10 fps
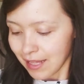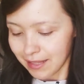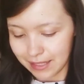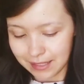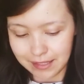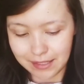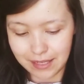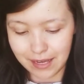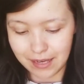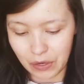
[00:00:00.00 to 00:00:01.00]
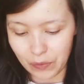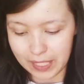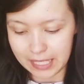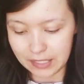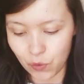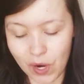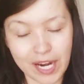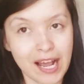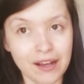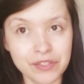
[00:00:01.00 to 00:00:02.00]
This was right
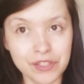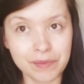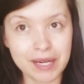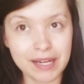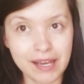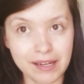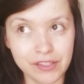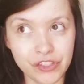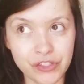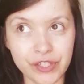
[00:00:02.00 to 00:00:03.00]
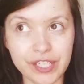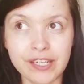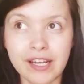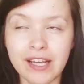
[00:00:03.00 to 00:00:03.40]
after my head injury.